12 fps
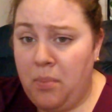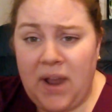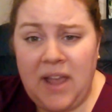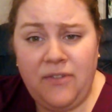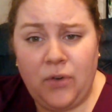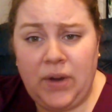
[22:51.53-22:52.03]

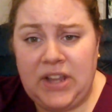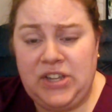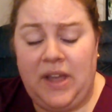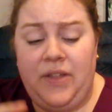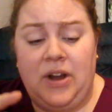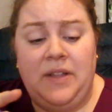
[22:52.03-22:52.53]
pray for
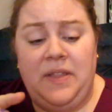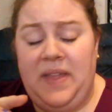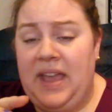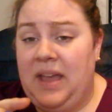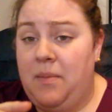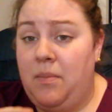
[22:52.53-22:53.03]
each other, that
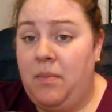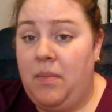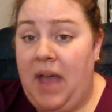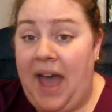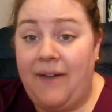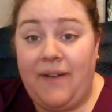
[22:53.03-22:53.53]
they can
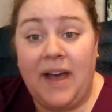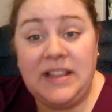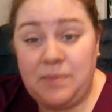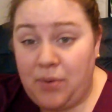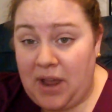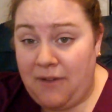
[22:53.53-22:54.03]
have
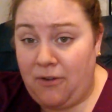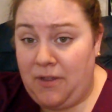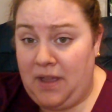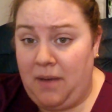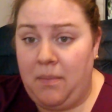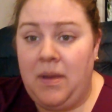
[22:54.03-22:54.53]
us pray for
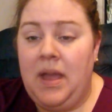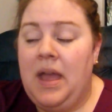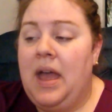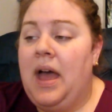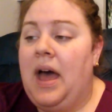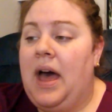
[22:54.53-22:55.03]
them.
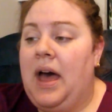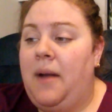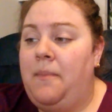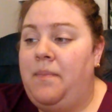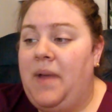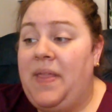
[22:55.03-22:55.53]

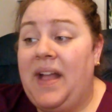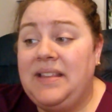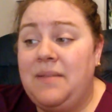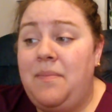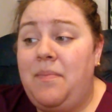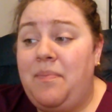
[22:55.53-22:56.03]
And
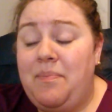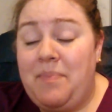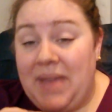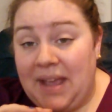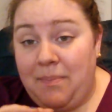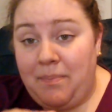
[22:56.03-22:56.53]
that's a
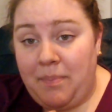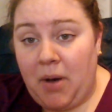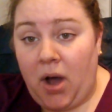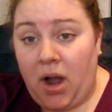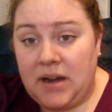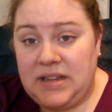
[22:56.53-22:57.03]
big
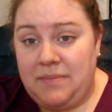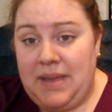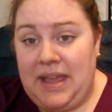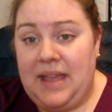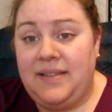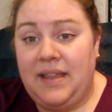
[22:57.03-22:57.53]
part to
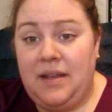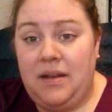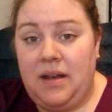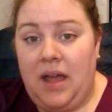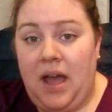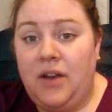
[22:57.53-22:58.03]
me, is
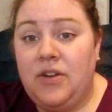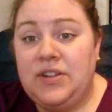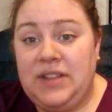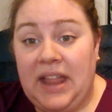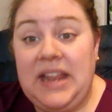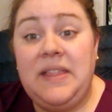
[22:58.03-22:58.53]
in
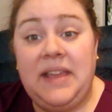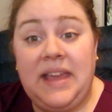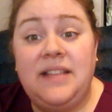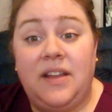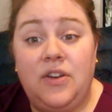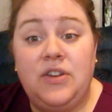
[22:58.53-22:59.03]
letting the
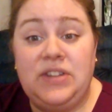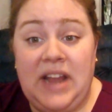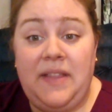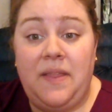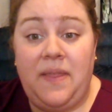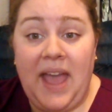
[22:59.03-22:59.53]
kids
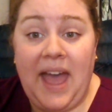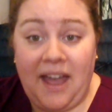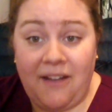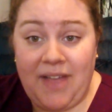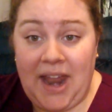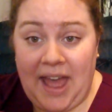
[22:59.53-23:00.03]
understand that they
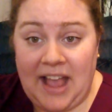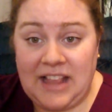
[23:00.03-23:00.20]
have that